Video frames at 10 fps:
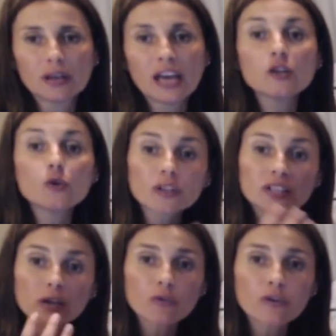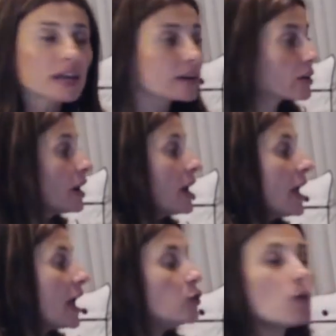And you are the creator
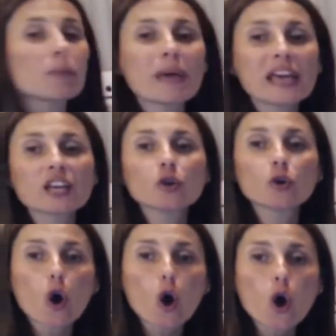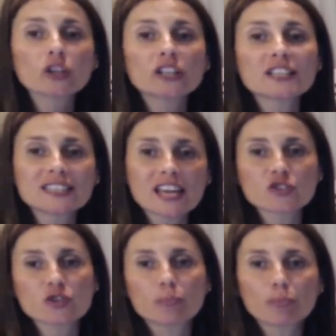and you are making your own
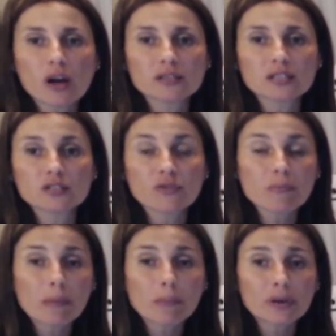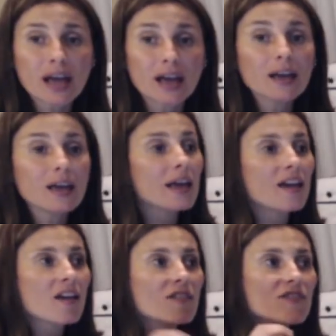ascension process. Remember that.
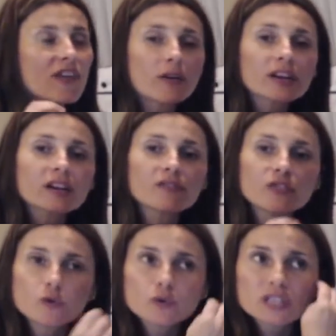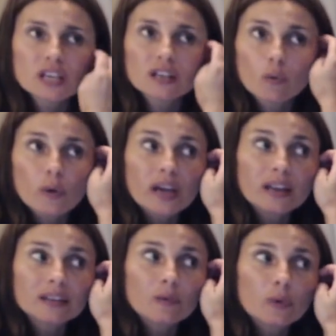Very confusing
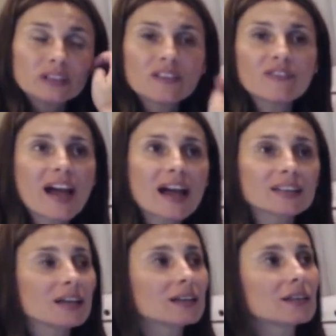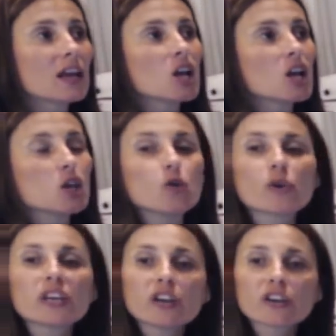with with the fact that you
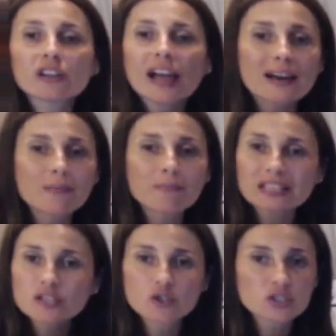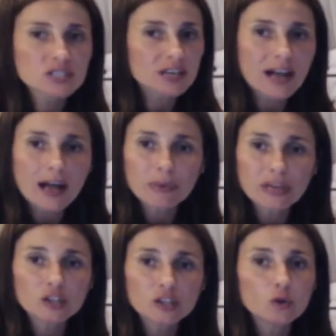hear a lot of messages are
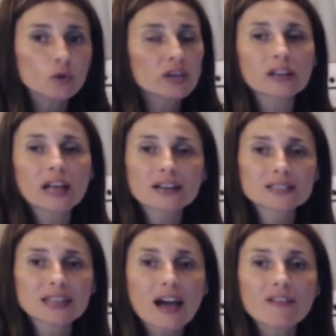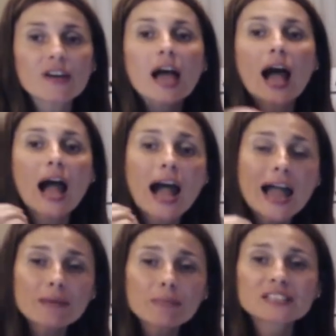coming, you hear a lot of stuff.
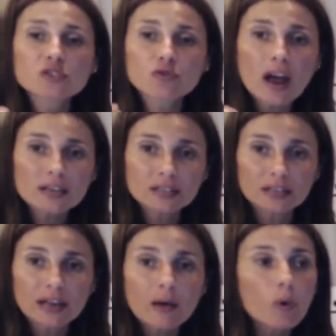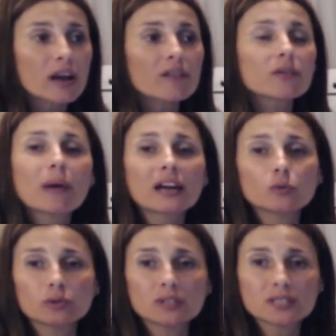I'm extracting, I want everybody
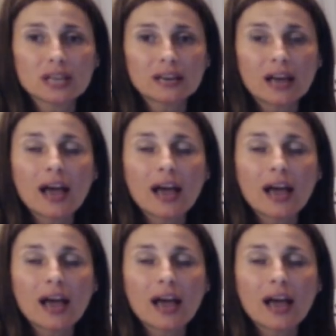to understand that.